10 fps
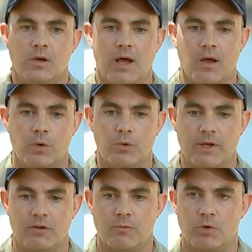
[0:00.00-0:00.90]
Uh, we'll
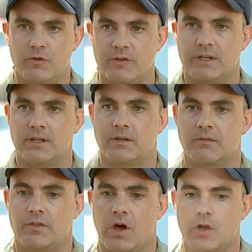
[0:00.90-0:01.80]
be removing
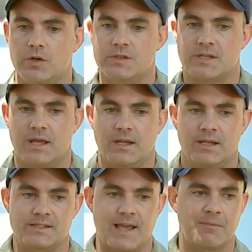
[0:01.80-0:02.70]
those and
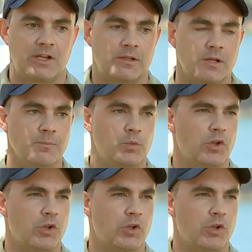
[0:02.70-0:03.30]
examining them.